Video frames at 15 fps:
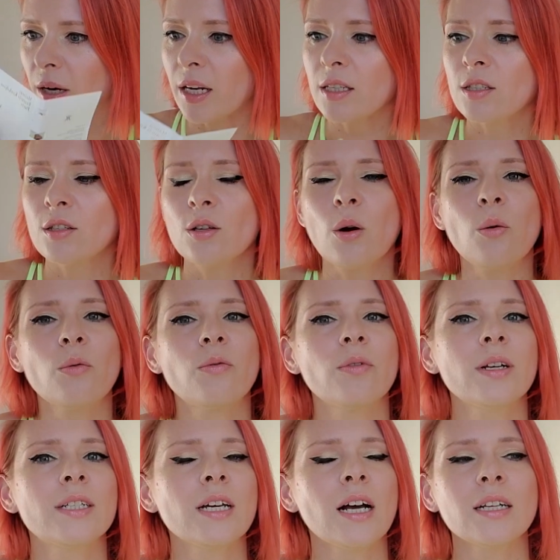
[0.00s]
it's so
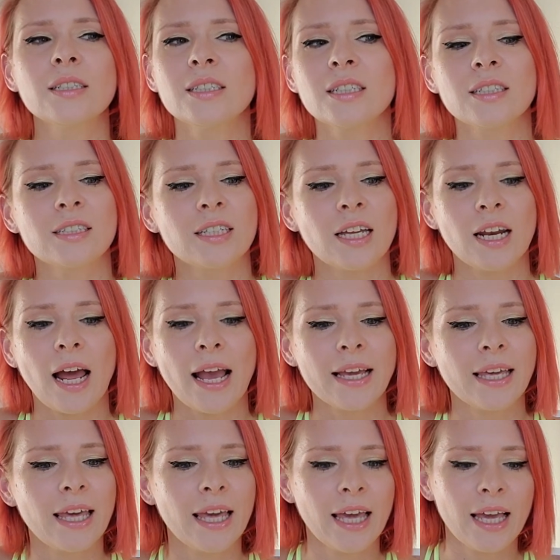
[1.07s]
redundant that I
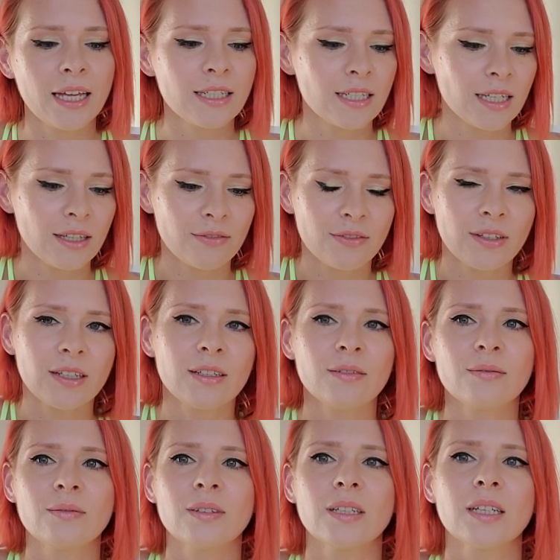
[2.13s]
can't even,